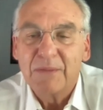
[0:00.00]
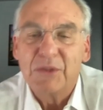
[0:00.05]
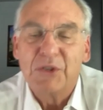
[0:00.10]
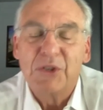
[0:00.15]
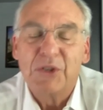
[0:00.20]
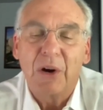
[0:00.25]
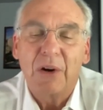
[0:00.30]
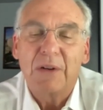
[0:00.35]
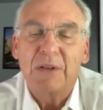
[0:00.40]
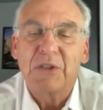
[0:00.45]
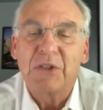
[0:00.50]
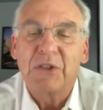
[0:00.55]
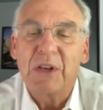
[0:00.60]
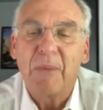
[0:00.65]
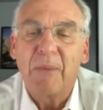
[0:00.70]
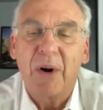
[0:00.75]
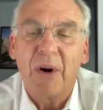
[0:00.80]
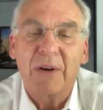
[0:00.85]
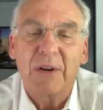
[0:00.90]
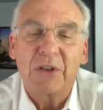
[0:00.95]
Jeanne and
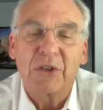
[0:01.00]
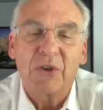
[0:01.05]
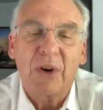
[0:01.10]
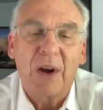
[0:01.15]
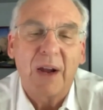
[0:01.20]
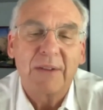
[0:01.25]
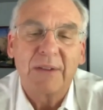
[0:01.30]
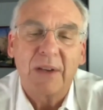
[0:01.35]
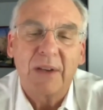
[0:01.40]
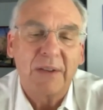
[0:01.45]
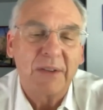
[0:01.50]
Simon are trying to